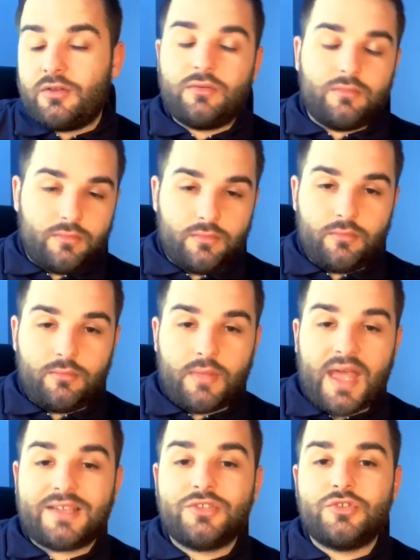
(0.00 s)

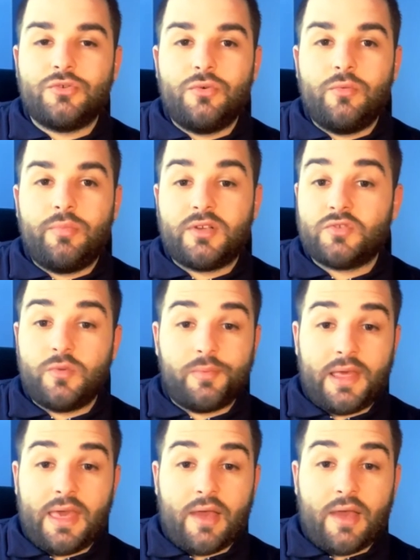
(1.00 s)
max two, because we play
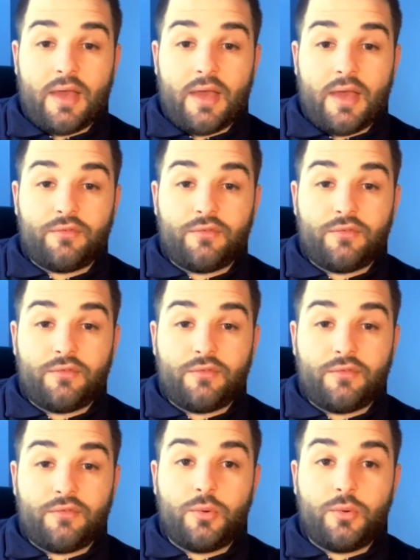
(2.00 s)
every 3 games.
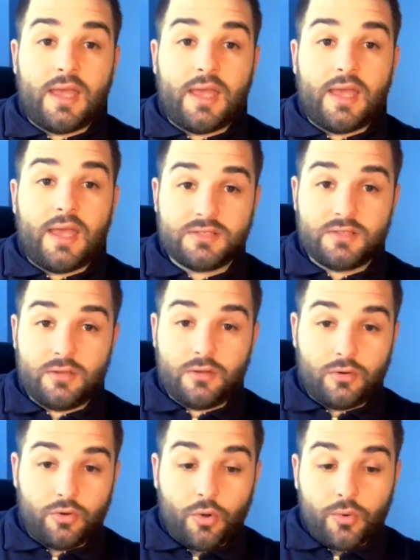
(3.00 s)
For once,
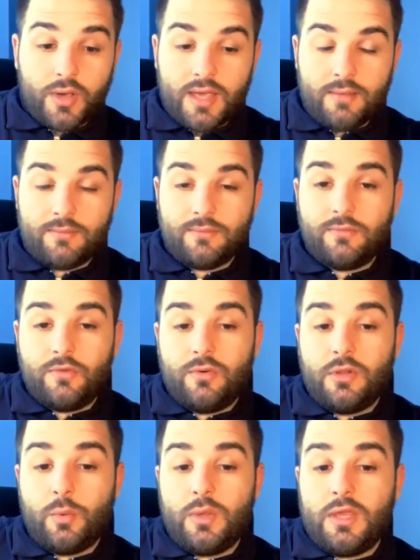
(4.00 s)
no game during the
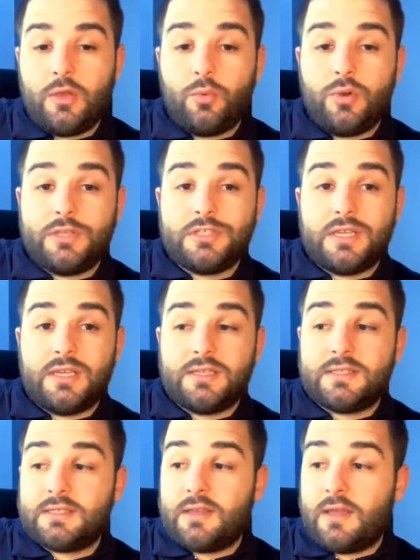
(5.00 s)
week, which is
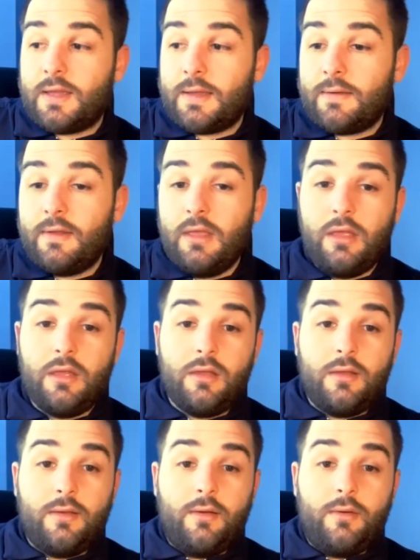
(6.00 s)

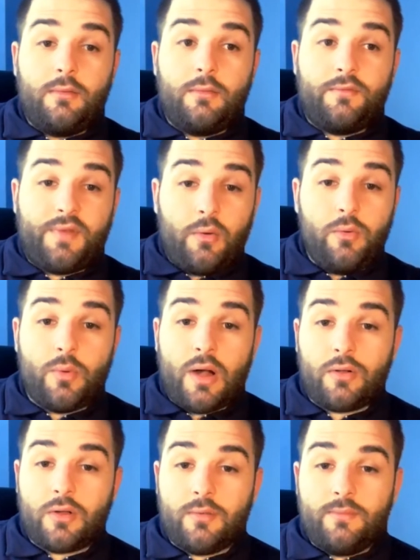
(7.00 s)
very welcome,
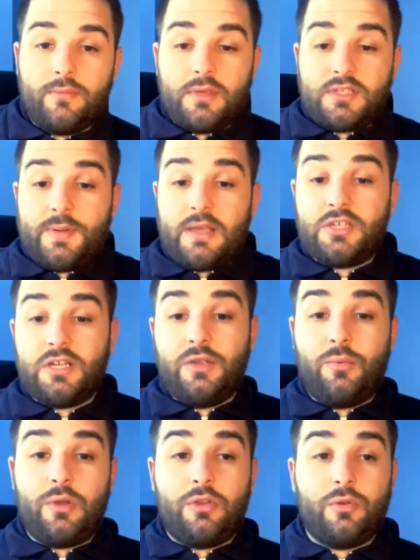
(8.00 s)
especially when you
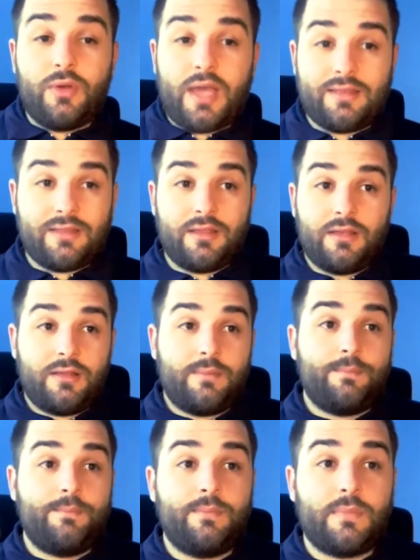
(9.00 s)
look at
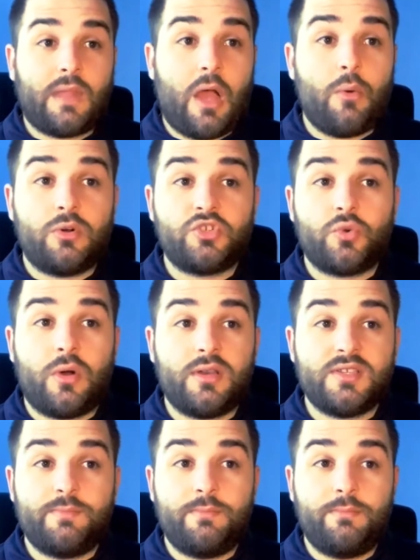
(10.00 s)
our squad is
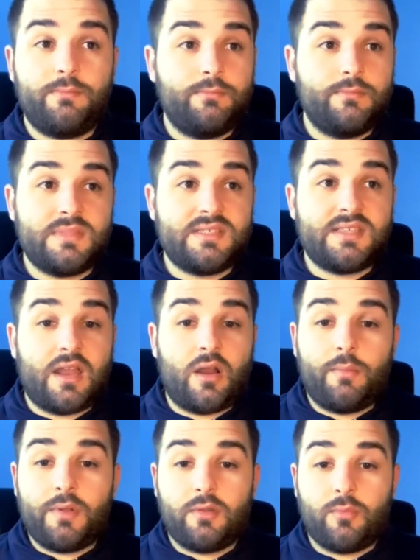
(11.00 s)
set up at the
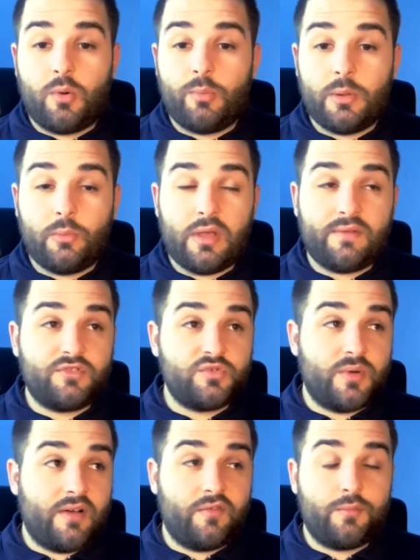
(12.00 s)
moment. We have 12
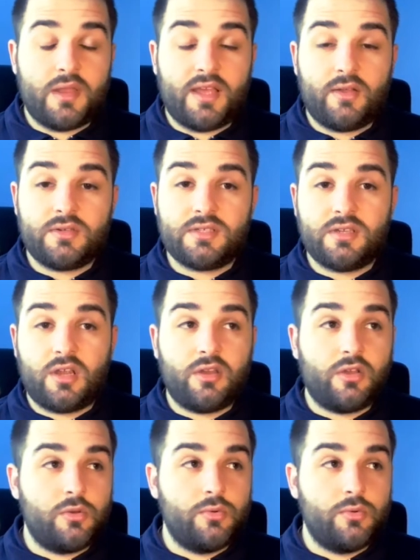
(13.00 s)
players, not including